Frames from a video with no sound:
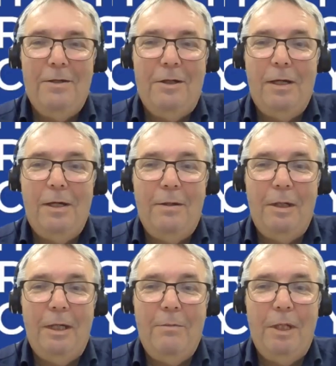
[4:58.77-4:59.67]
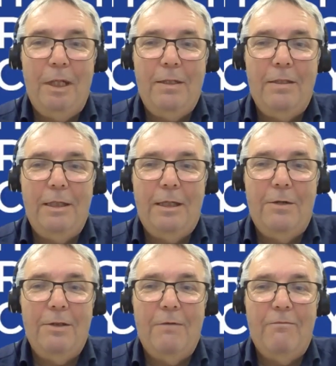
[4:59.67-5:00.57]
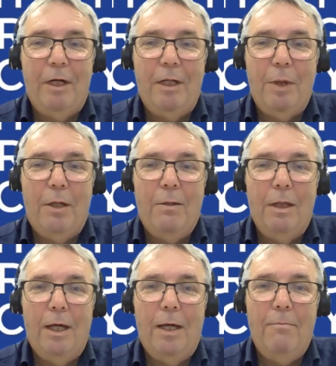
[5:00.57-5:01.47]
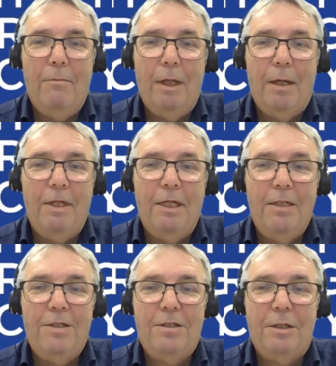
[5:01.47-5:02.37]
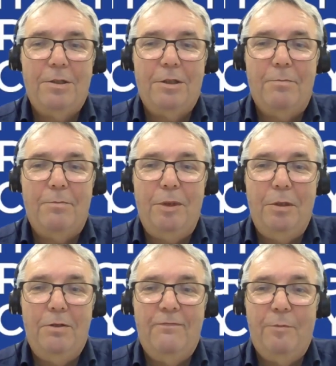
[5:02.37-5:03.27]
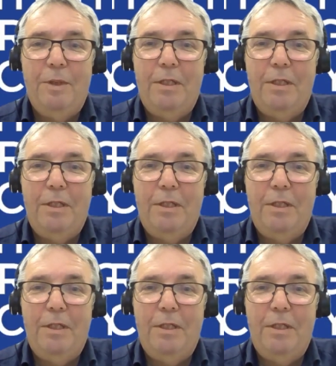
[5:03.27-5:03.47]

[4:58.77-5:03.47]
it did go down really well. I mean, it is such a beautiful